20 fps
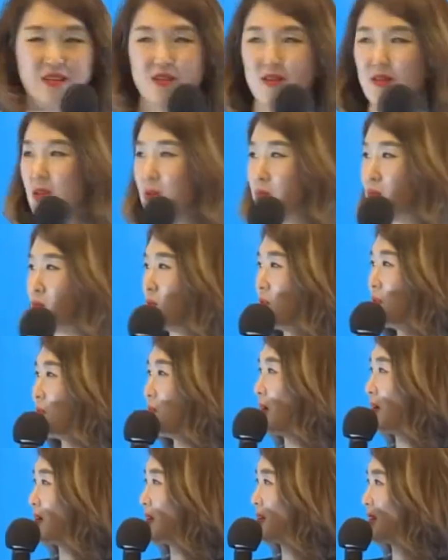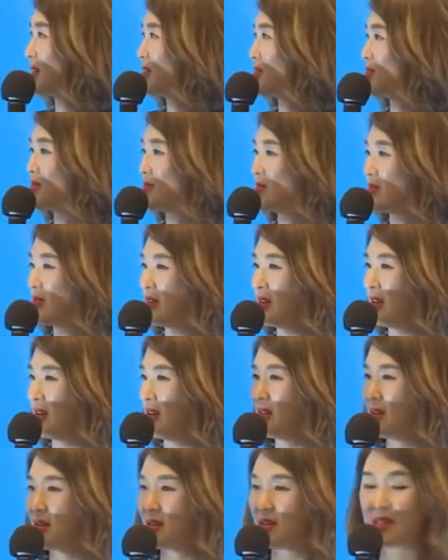So the blue bottle that you see
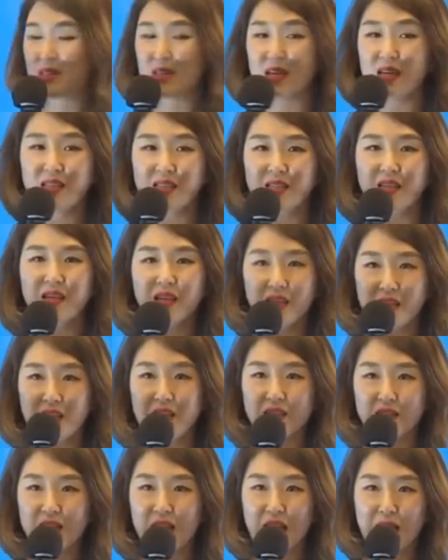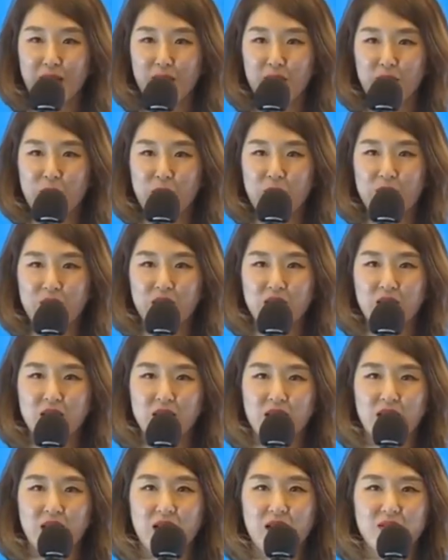in our set is the ampule,
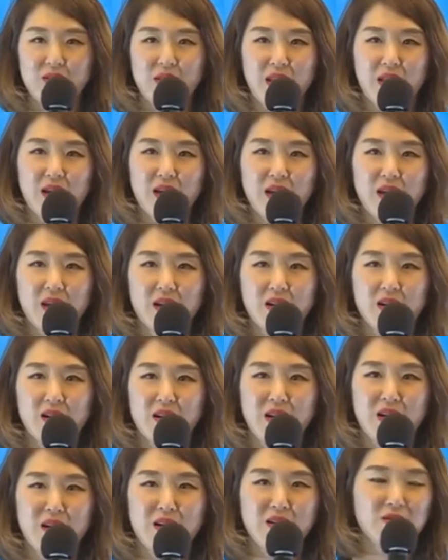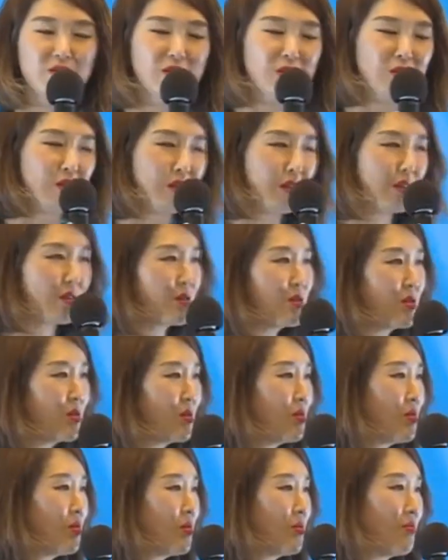and there's
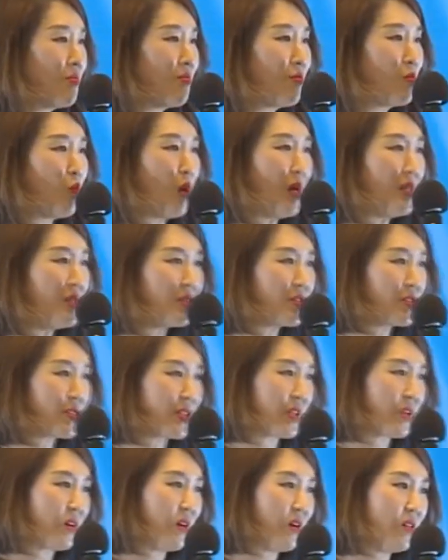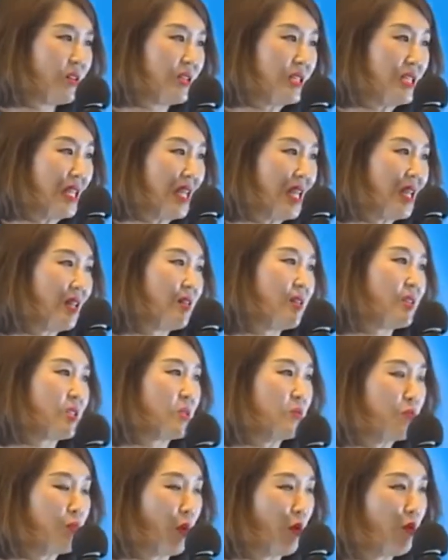no wonder they call it
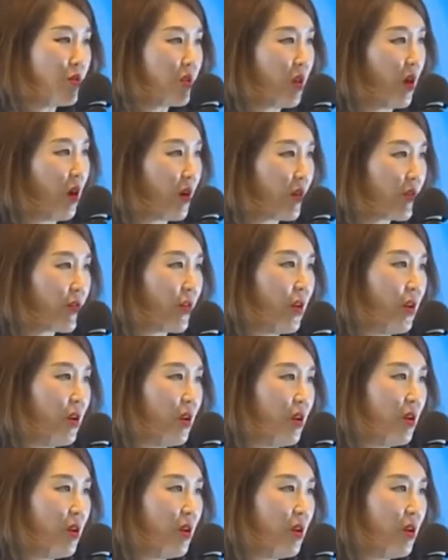needless Botox.